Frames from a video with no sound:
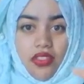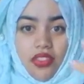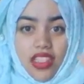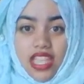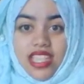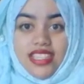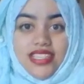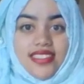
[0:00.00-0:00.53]

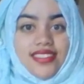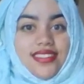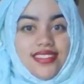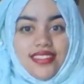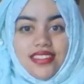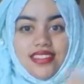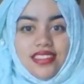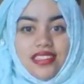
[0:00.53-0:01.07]
Thanks,
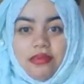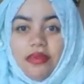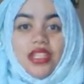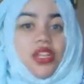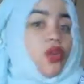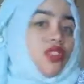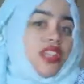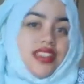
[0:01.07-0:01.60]
but
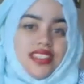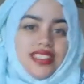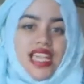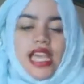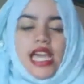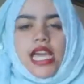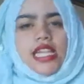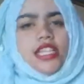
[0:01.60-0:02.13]
no thanks.
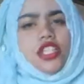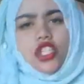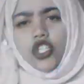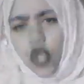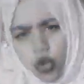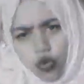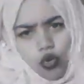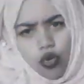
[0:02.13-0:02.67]
And he said,
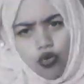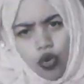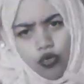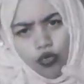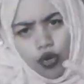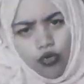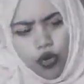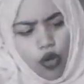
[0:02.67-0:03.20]

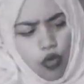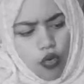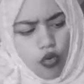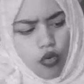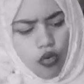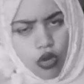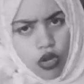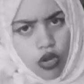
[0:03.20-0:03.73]
no.